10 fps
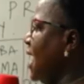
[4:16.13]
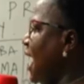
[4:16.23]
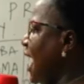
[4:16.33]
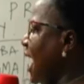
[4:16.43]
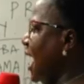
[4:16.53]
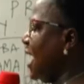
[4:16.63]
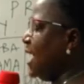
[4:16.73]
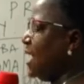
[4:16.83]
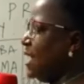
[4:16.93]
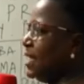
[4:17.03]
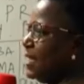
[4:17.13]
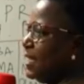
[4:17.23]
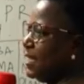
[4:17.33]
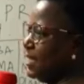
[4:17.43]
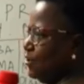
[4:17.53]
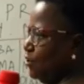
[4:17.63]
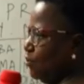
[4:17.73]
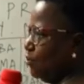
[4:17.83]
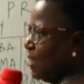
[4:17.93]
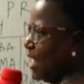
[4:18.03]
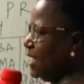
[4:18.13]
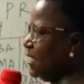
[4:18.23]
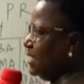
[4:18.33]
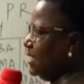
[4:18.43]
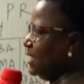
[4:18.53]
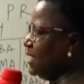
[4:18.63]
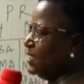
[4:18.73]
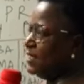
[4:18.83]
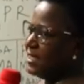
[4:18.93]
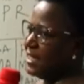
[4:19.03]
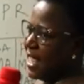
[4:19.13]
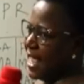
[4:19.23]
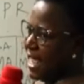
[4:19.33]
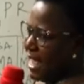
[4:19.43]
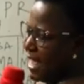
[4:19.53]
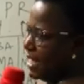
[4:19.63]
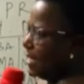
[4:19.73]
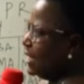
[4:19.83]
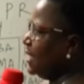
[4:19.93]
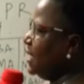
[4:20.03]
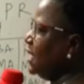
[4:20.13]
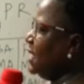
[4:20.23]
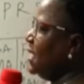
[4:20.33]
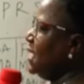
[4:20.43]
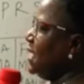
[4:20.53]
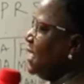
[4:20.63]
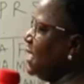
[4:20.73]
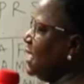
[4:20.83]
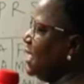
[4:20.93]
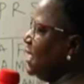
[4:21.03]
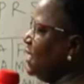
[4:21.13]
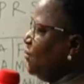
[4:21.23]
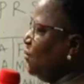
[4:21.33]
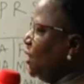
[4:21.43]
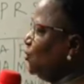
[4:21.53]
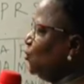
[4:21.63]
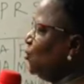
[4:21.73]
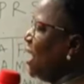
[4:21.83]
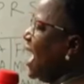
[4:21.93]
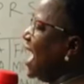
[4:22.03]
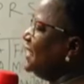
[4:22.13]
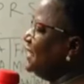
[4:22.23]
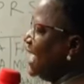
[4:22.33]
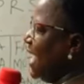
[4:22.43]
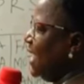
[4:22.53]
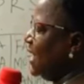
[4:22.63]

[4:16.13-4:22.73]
A in Yoruba, in English A, equal to Aja.